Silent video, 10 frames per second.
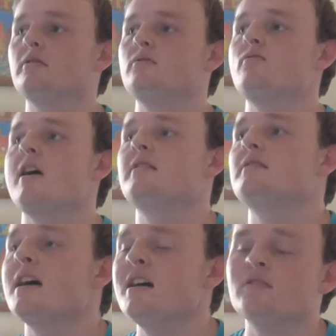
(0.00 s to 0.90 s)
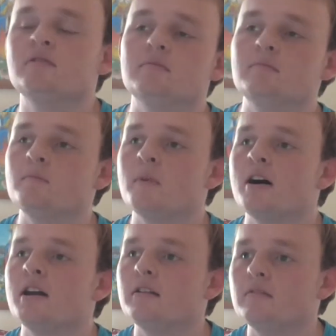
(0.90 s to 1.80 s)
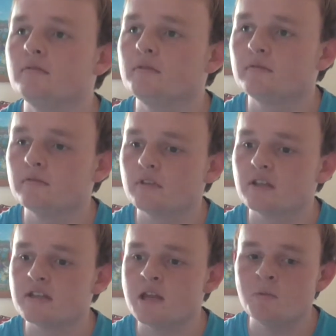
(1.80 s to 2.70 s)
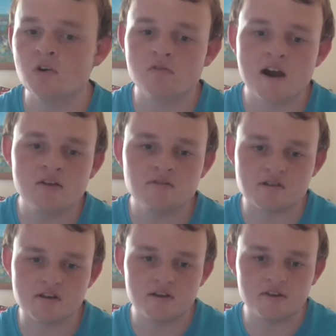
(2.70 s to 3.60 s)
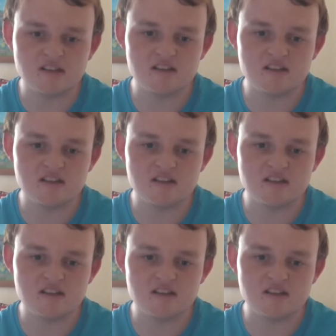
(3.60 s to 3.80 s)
dragged down by the team around her.